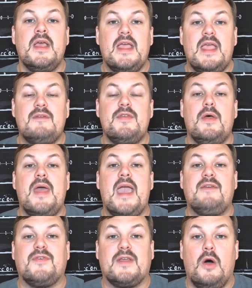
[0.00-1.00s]
Even though
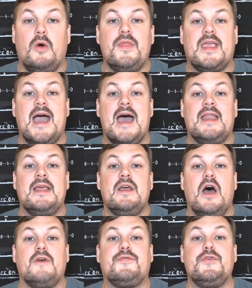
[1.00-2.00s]
they've only got
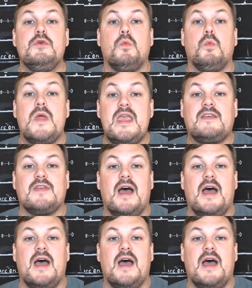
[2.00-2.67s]
a few weeks